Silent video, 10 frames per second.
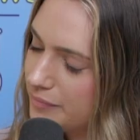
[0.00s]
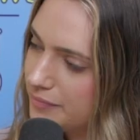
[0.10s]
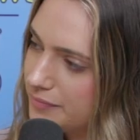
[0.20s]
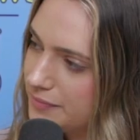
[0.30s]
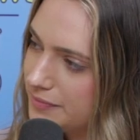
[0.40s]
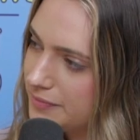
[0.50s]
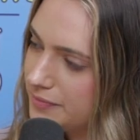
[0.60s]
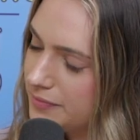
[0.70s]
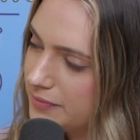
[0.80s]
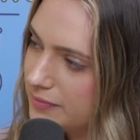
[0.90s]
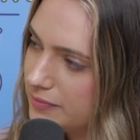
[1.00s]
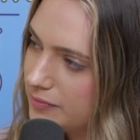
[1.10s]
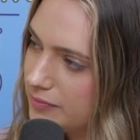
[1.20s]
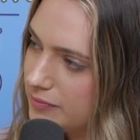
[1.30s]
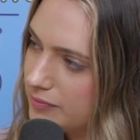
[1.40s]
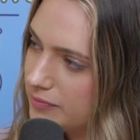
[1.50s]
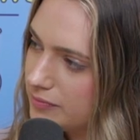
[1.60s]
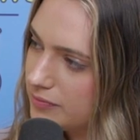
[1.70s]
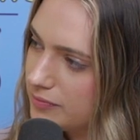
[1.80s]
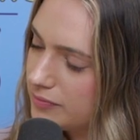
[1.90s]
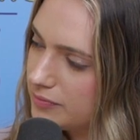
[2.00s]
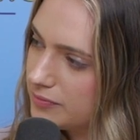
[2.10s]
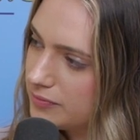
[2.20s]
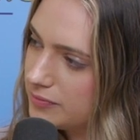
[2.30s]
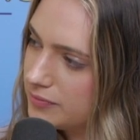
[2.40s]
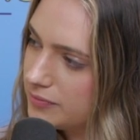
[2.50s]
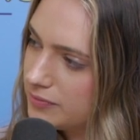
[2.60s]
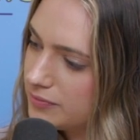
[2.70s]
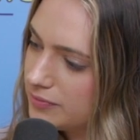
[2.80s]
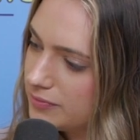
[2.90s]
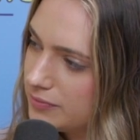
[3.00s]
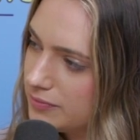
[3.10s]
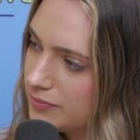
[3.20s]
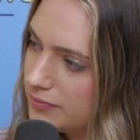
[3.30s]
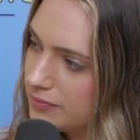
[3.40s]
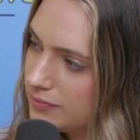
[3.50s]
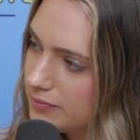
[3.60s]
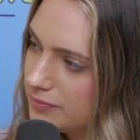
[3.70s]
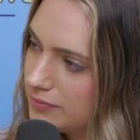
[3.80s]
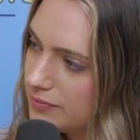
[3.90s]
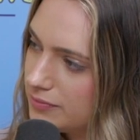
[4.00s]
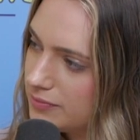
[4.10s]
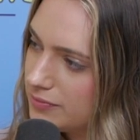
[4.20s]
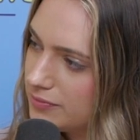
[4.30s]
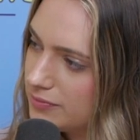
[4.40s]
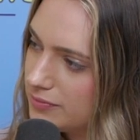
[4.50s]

[no speech]